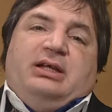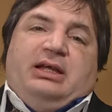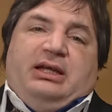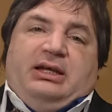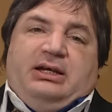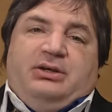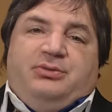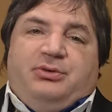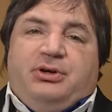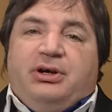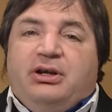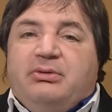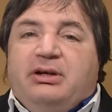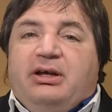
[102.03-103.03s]
And we're
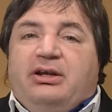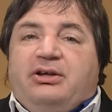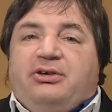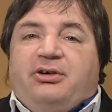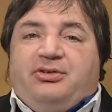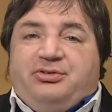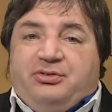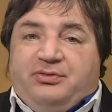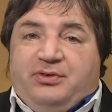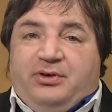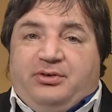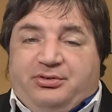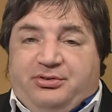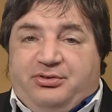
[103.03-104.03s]
going to be getting aggressive,
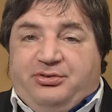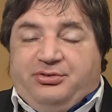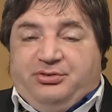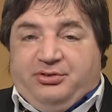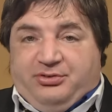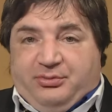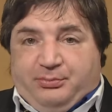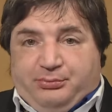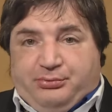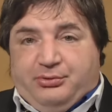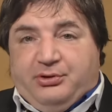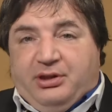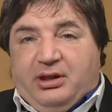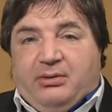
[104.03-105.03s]
folks. This is just a
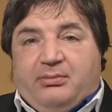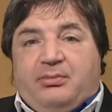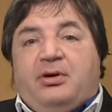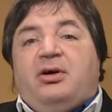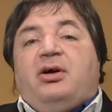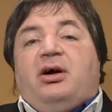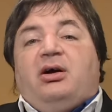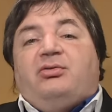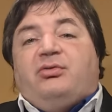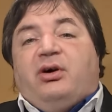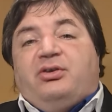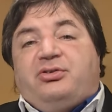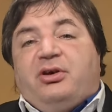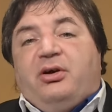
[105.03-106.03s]
prelim of
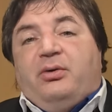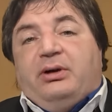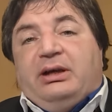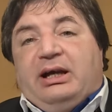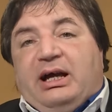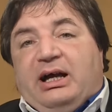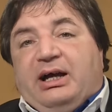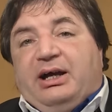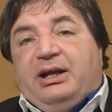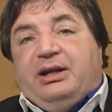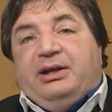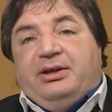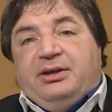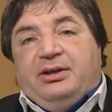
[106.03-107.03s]
what's going
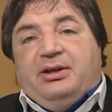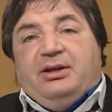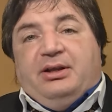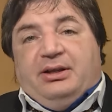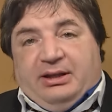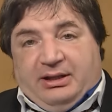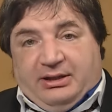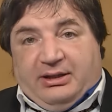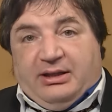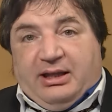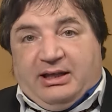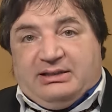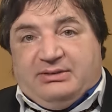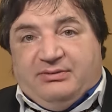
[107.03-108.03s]
on in the
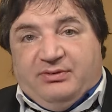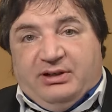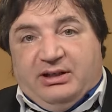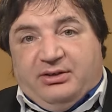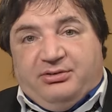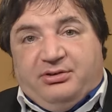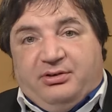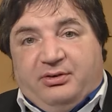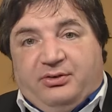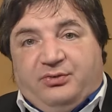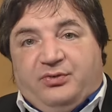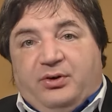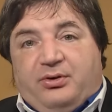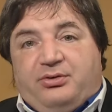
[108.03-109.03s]
next video series,
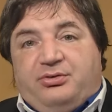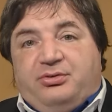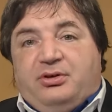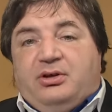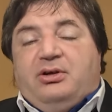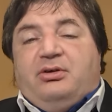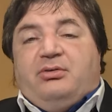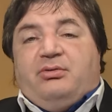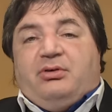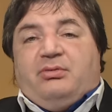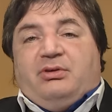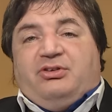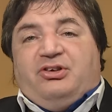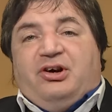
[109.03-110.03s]
folks. We're
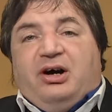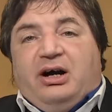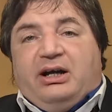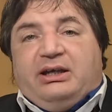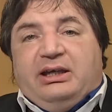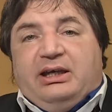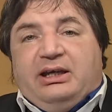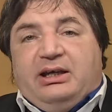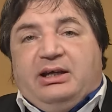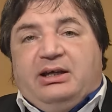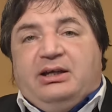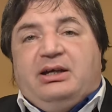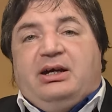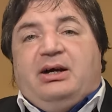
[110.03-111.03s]
going to be
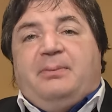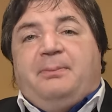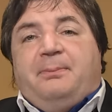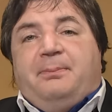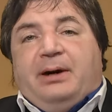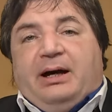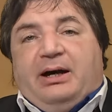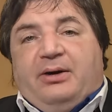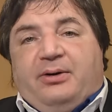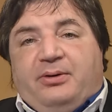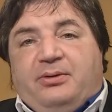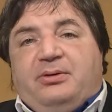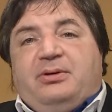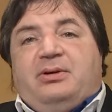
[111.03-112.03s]
talking
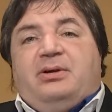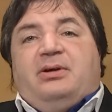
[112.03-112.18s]
about